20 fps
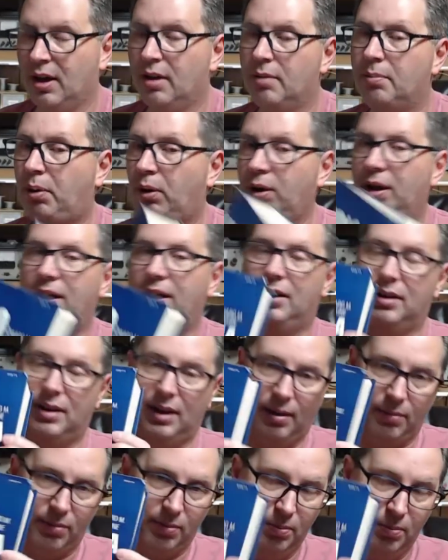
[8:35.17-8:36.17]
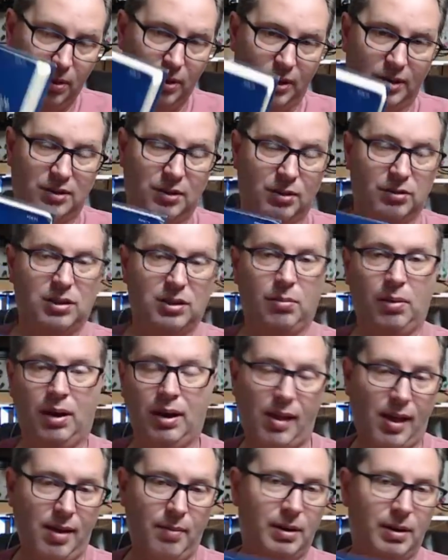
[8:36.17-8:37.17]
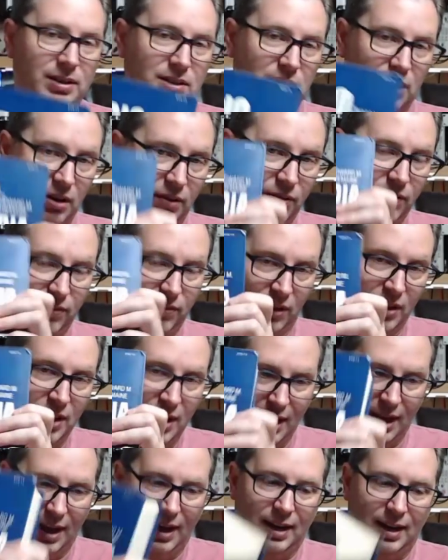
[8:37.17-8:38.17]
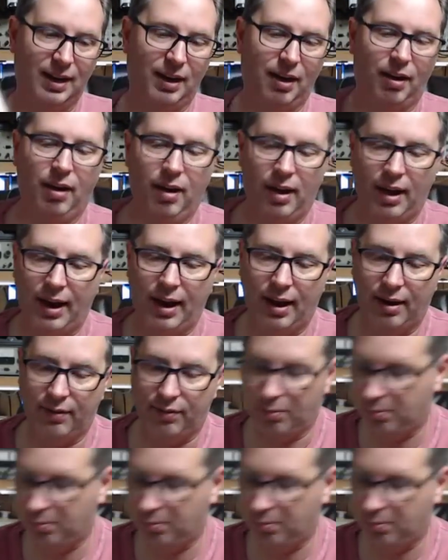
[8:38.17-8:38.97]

Pretty in-depth book. So somebody like myself, I get a lot out of a